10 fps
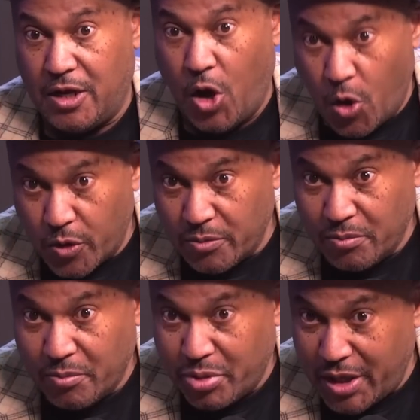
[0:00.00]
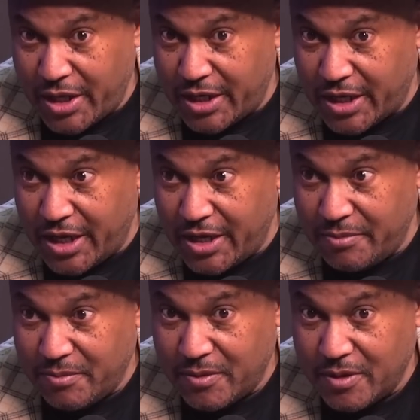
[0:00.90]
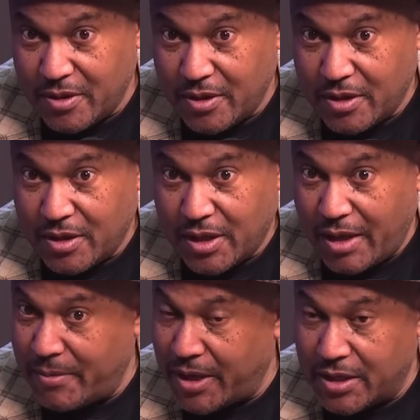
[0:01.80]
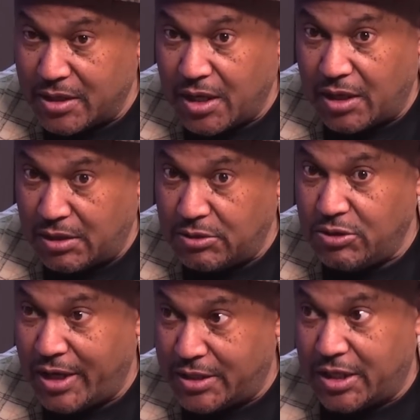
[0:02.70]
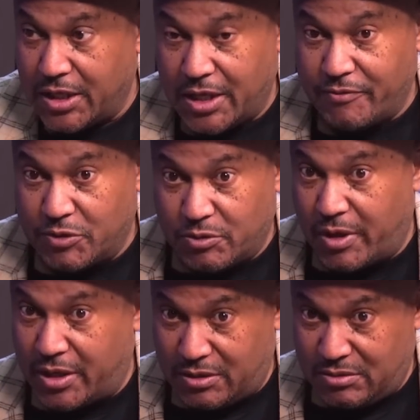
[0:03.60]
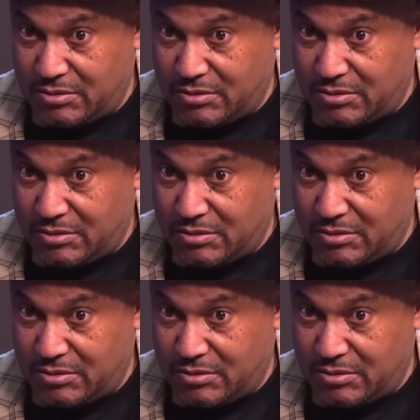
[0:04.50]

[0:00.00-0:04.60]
And Odom play in a game. I'm like, nah, you got to take Kevin Durant.